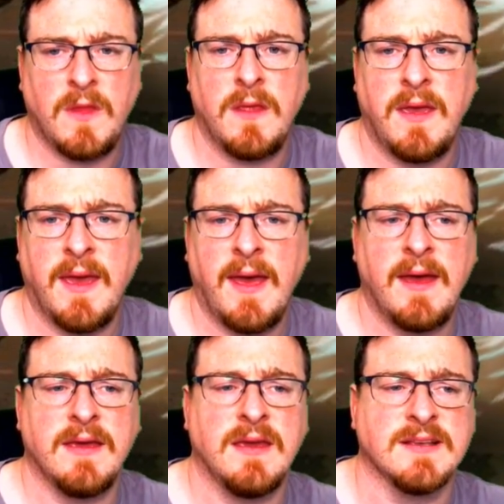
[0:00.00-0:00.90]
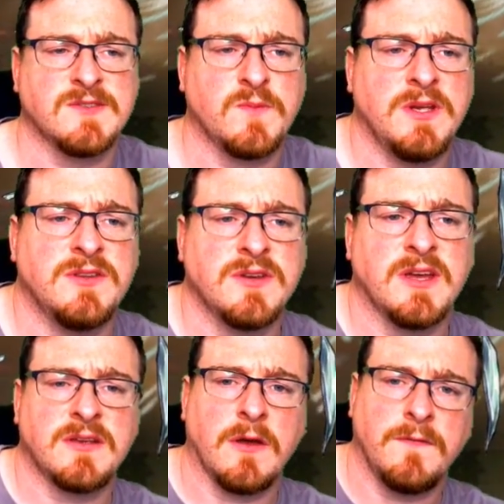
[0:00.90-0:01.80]
Okay, yes, we do
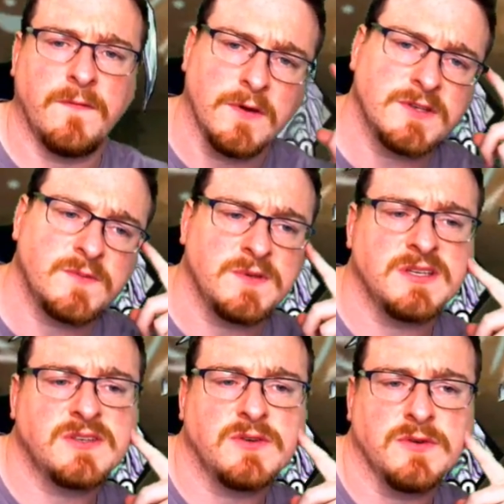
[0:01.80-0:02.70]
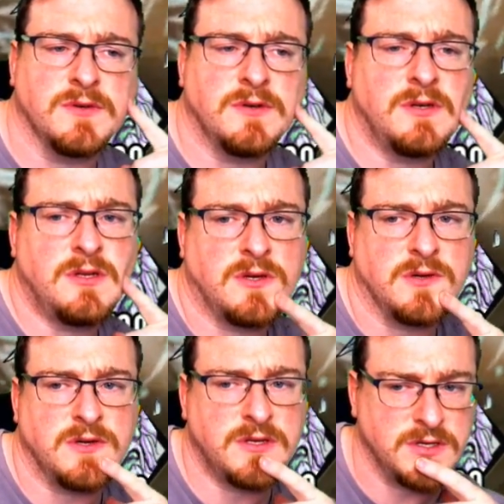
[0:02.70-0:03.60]
get to go first, which is good. Good.